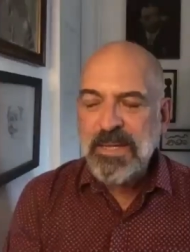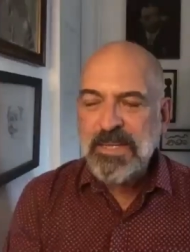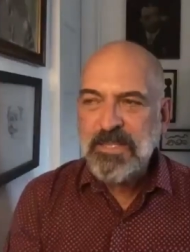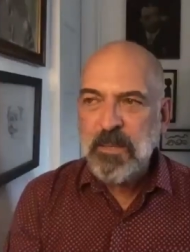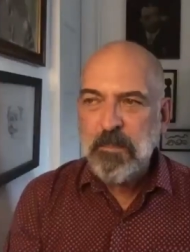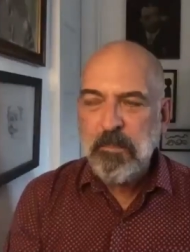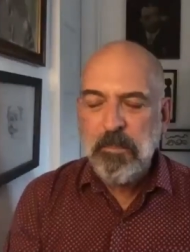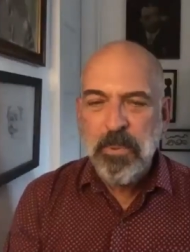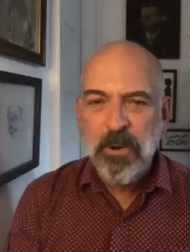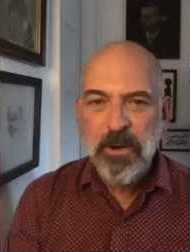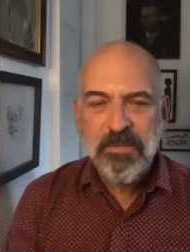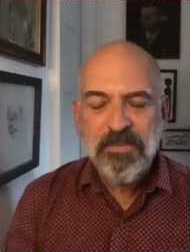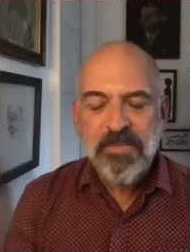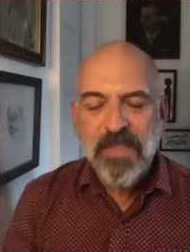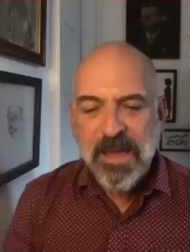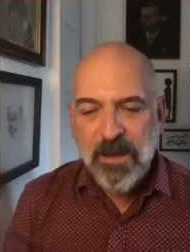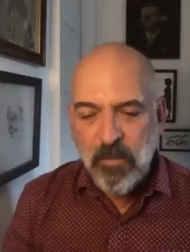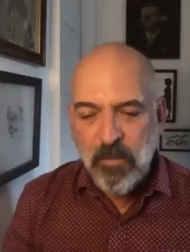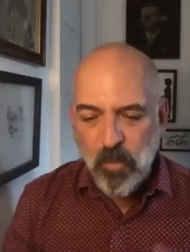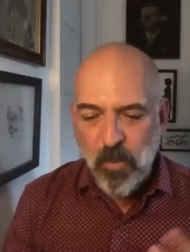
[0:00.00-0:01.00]
a book
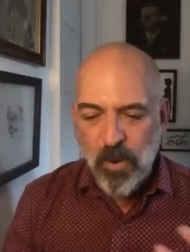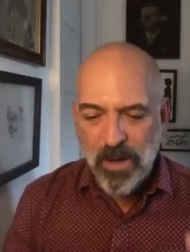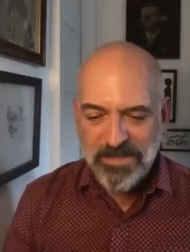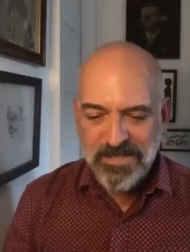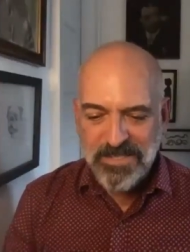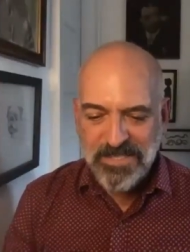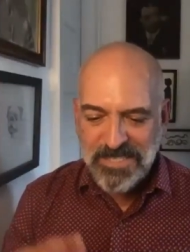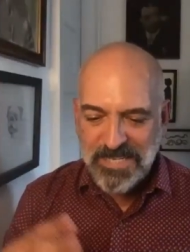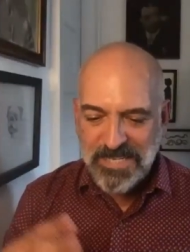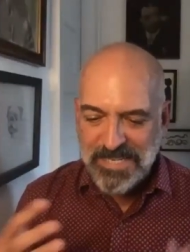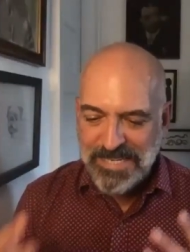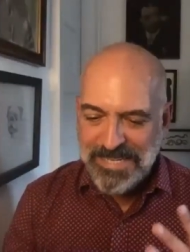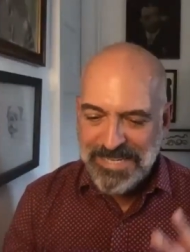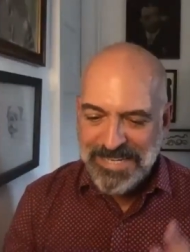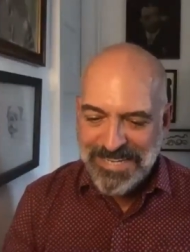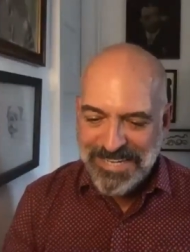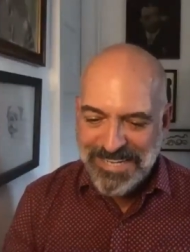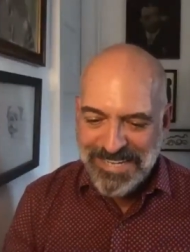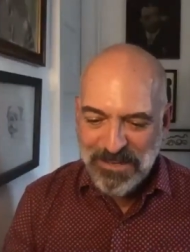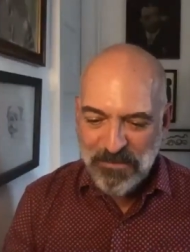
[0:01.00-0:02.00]
that wants to
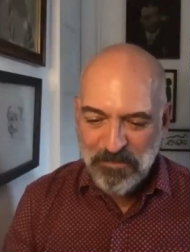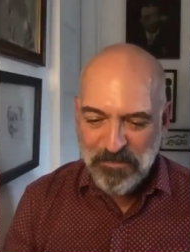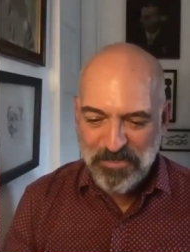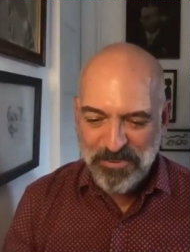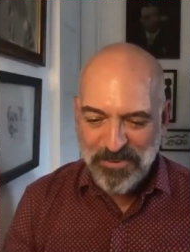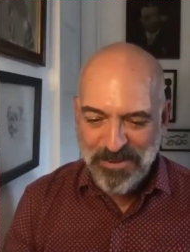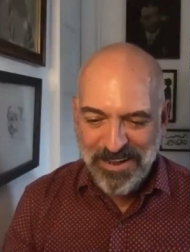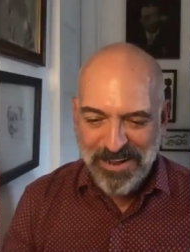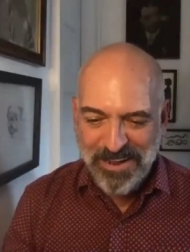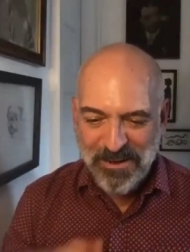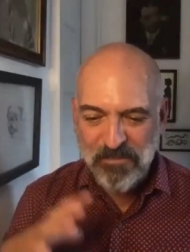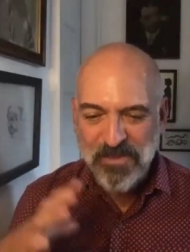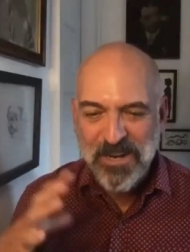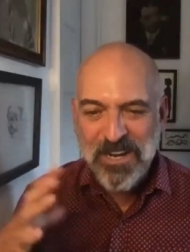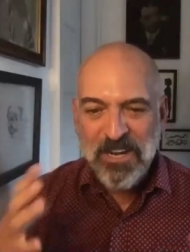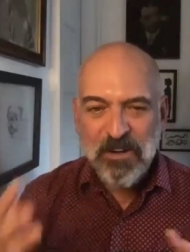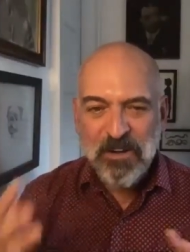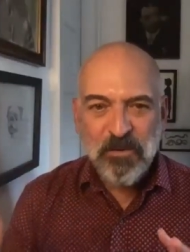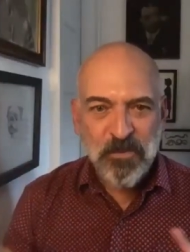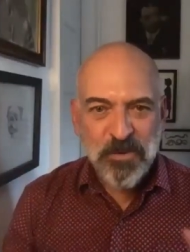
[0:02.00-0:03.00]
keep um,
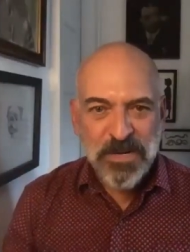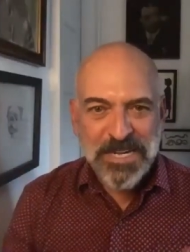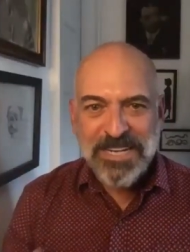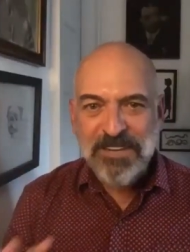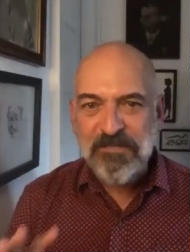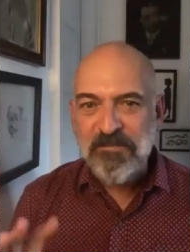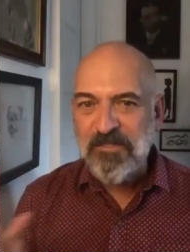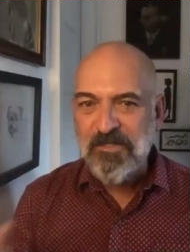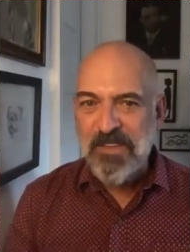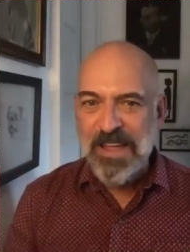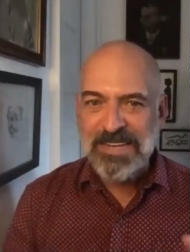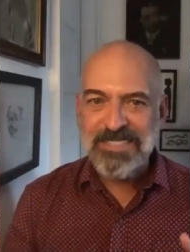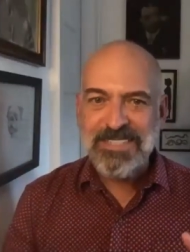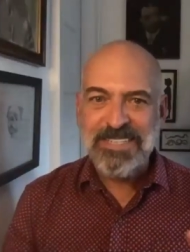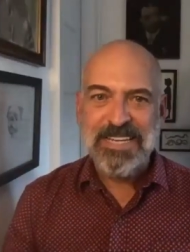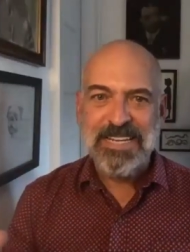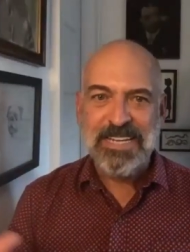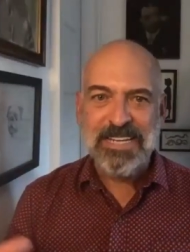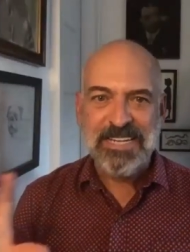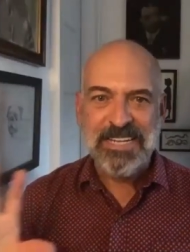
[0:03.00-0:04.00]

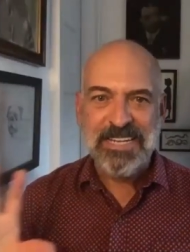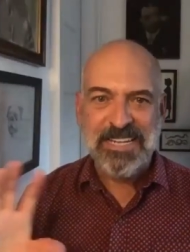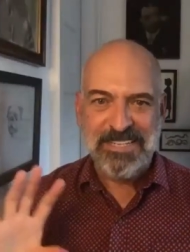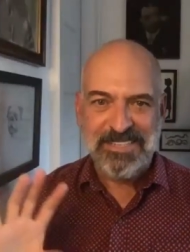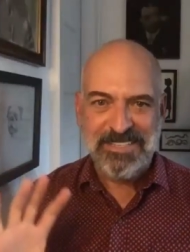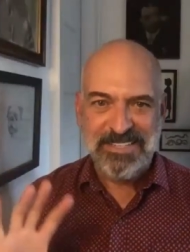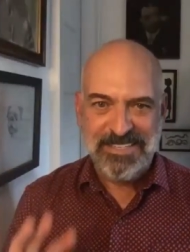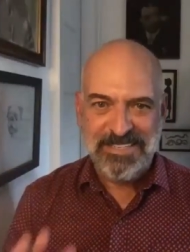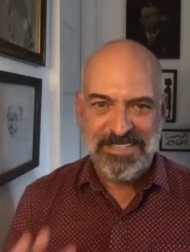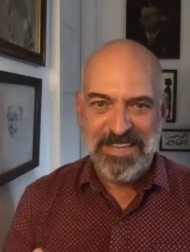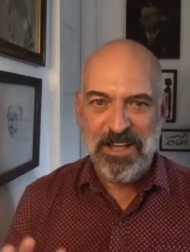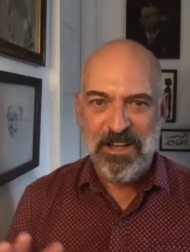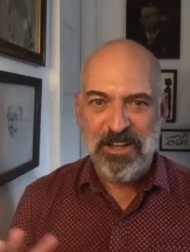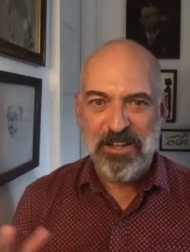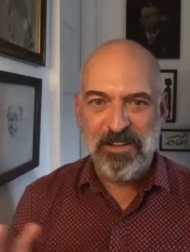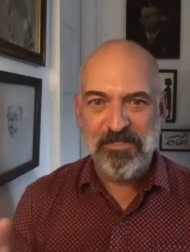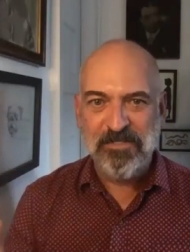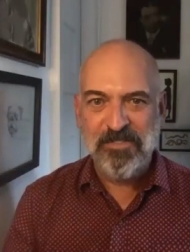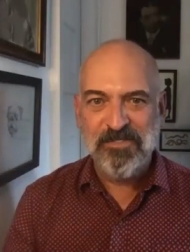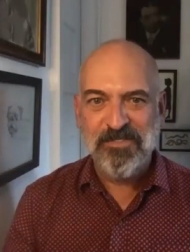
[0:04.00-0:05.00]
reinventing
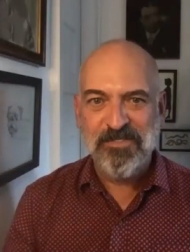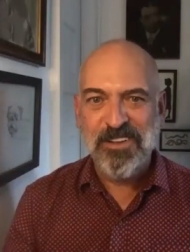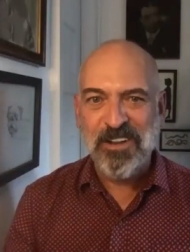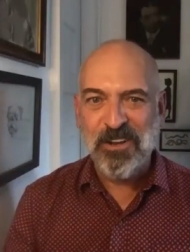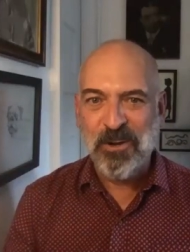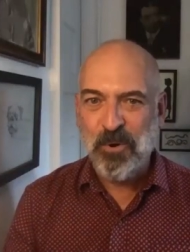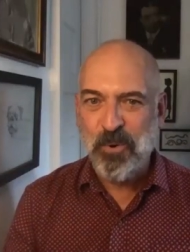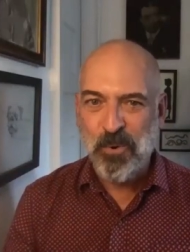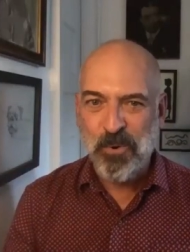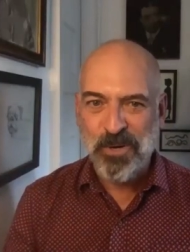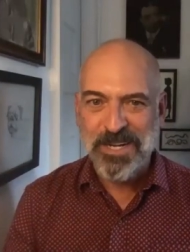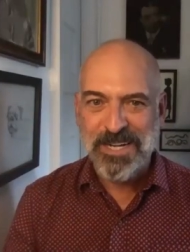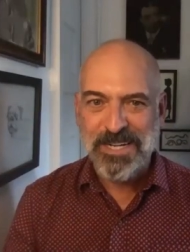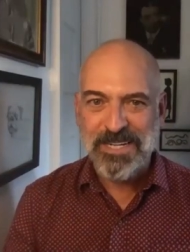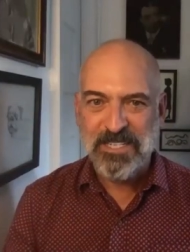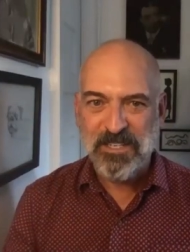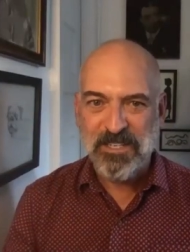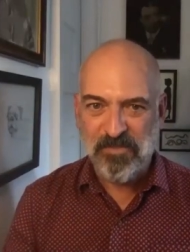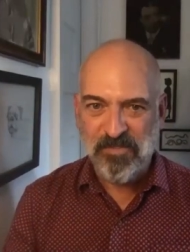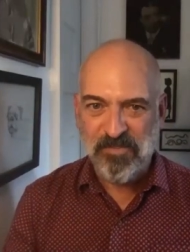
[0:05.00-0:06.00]
itself according
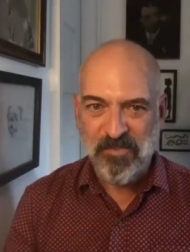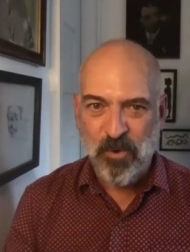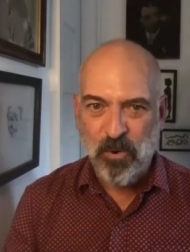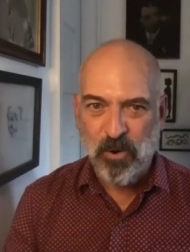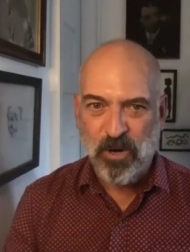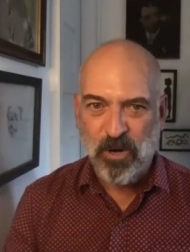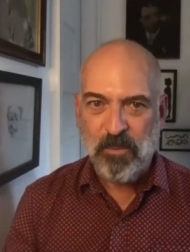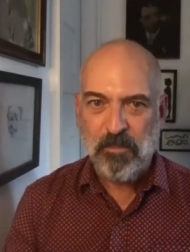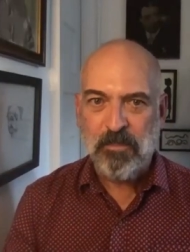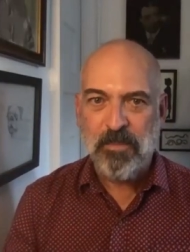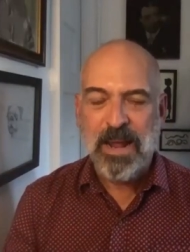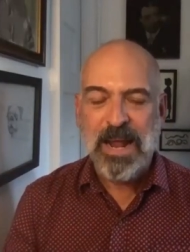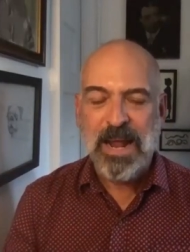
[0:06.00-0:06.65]
to form.